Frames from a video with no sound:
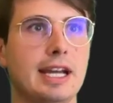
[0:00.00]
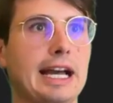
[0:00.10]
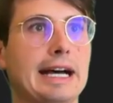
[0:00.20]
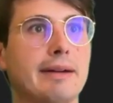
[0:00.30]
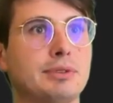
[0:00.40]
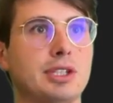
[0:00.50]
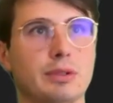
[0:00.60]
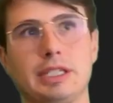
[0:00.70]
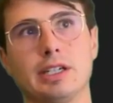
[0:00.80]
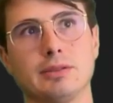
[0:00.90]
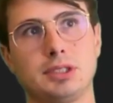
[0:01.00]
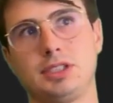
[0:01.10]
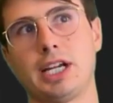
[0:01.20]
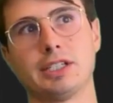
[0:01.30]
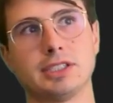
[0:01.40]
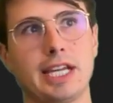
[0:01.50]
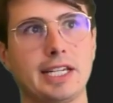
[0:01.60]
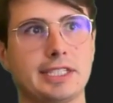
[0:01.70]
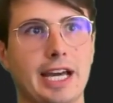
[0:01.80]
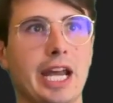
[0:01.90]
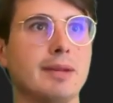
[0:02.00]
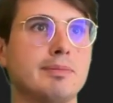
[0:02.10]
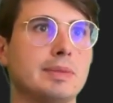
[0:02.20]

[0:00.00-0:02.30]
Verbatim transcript: Um, so here, change the data type,